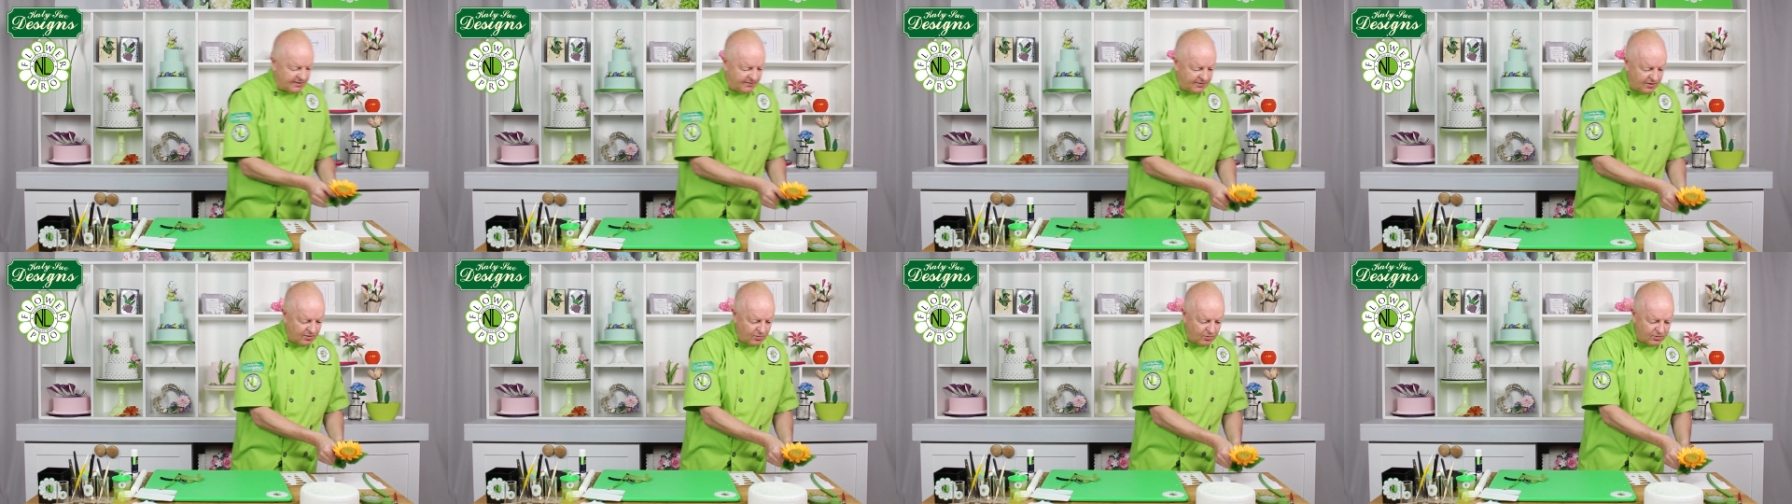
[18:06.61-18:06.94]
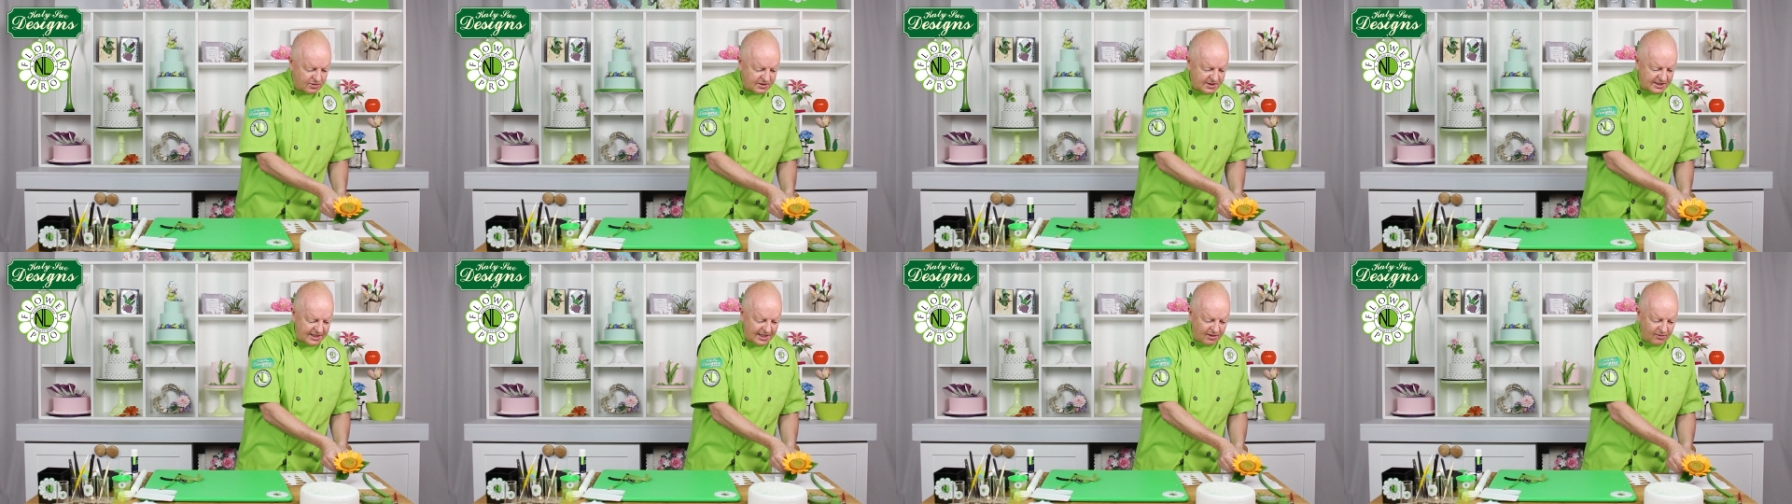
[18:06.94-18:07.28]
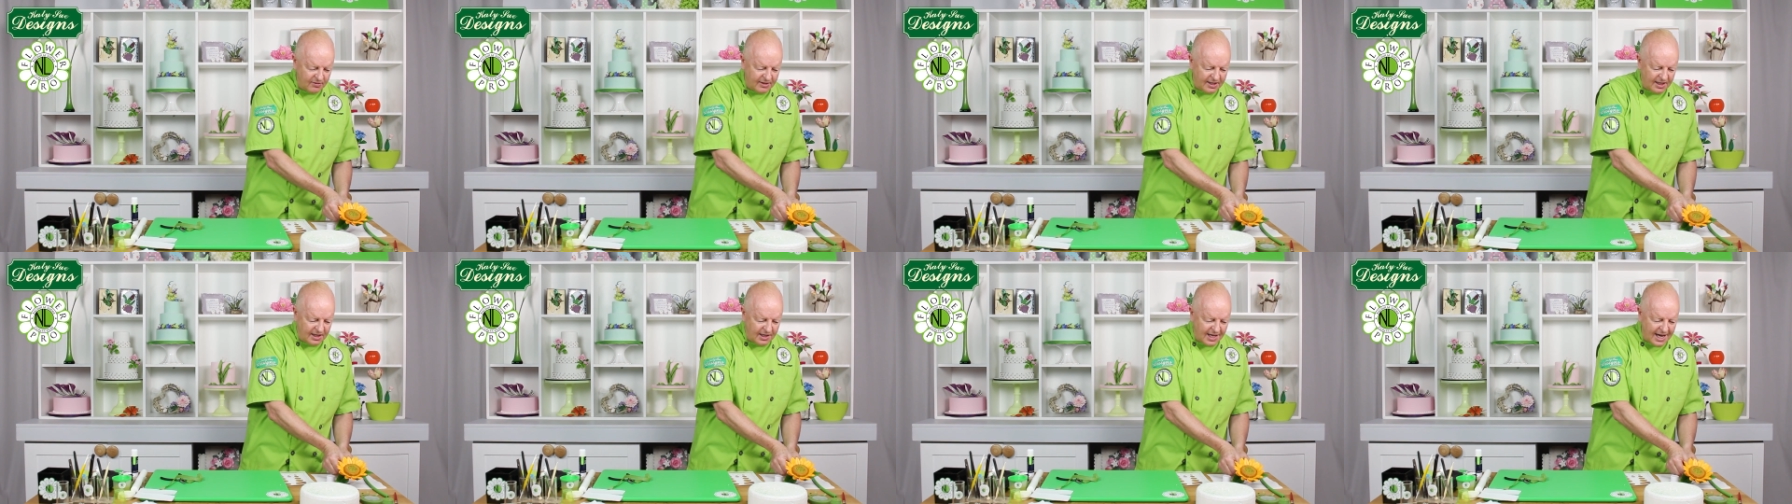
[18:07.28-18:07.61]
If you wanted it
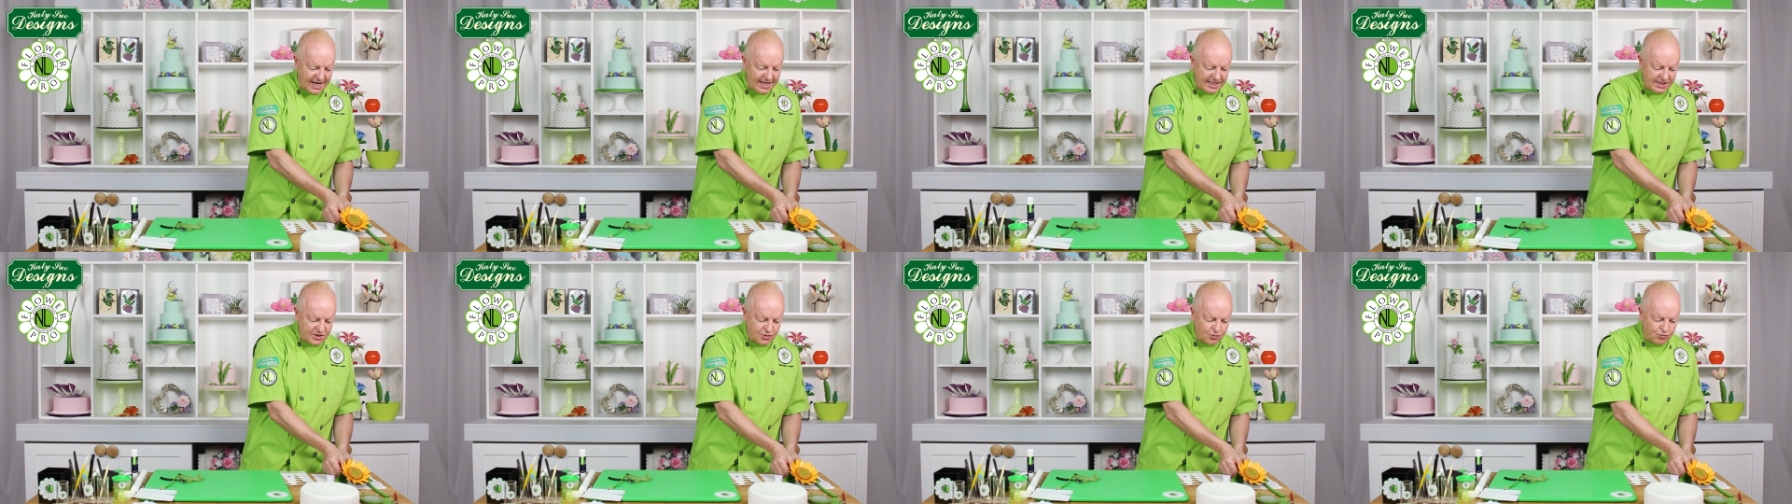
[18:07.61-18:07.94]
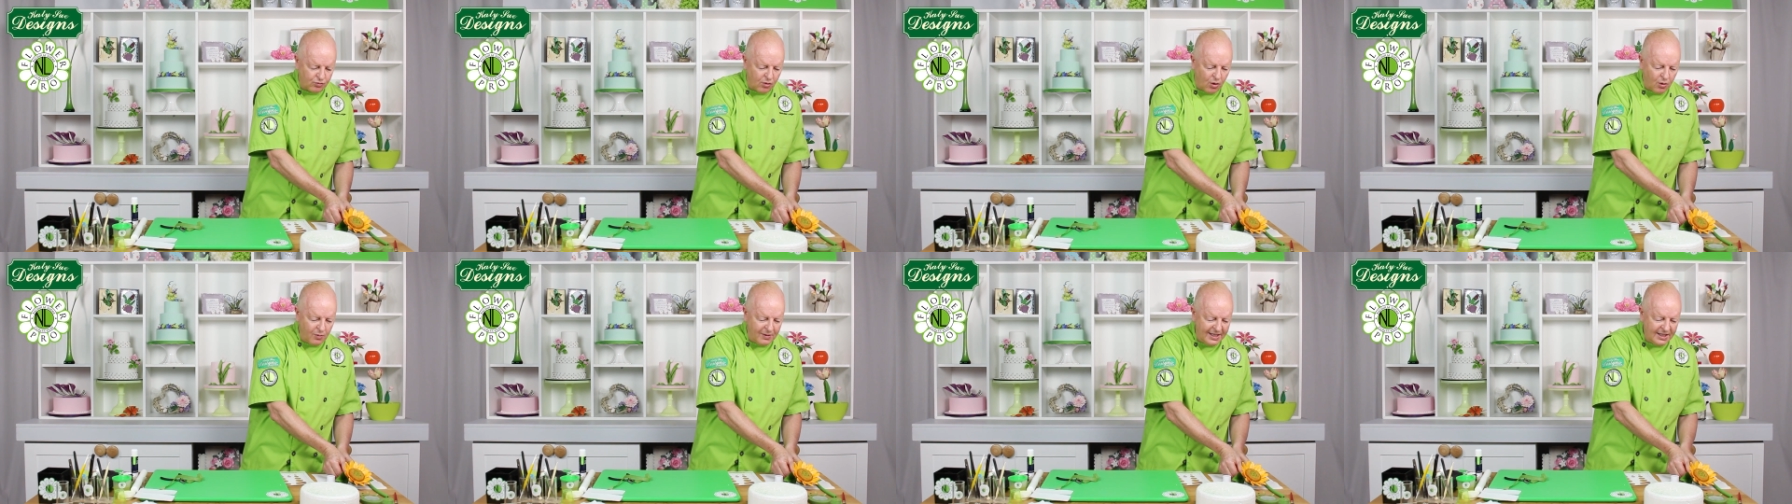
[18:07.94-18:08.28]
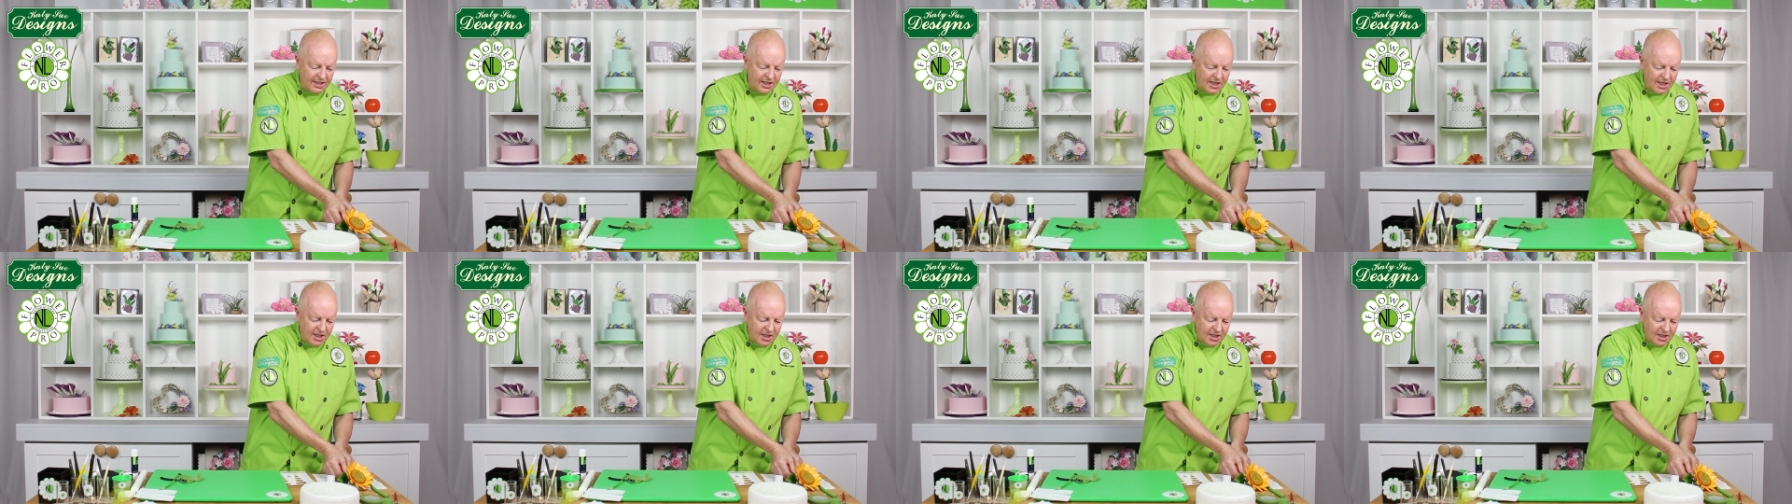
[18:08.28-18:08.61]
looking like it's
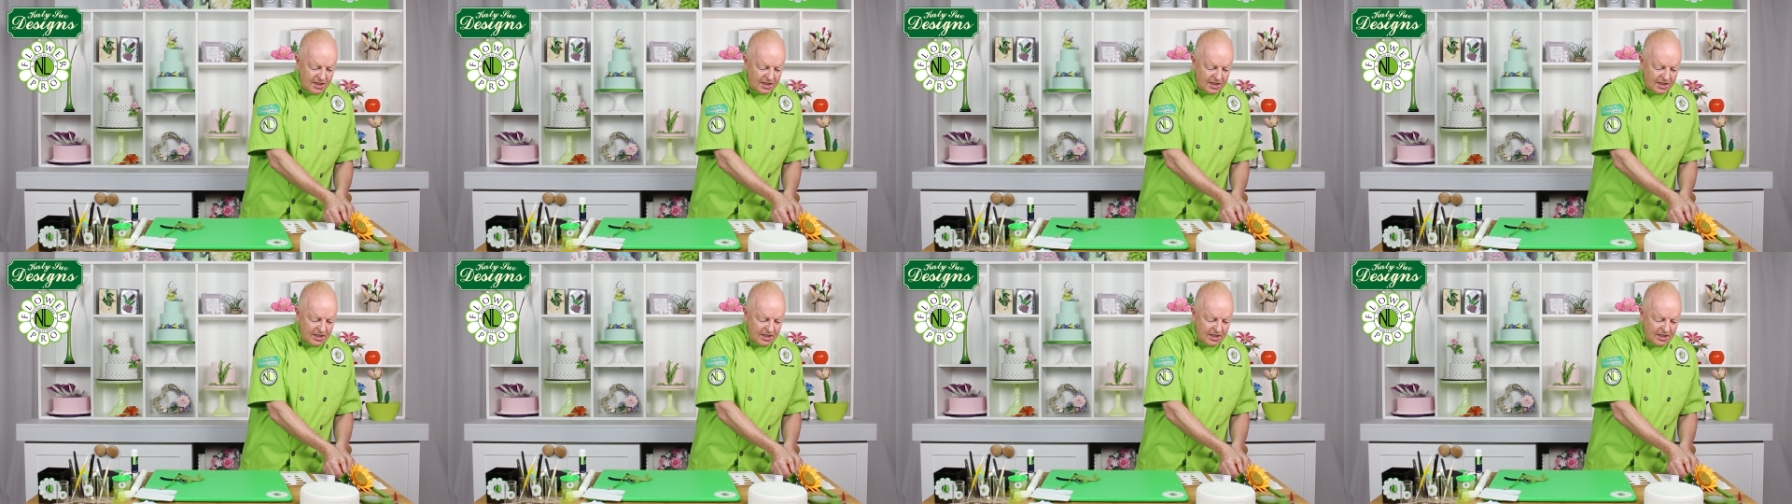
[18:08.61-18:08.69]
growing,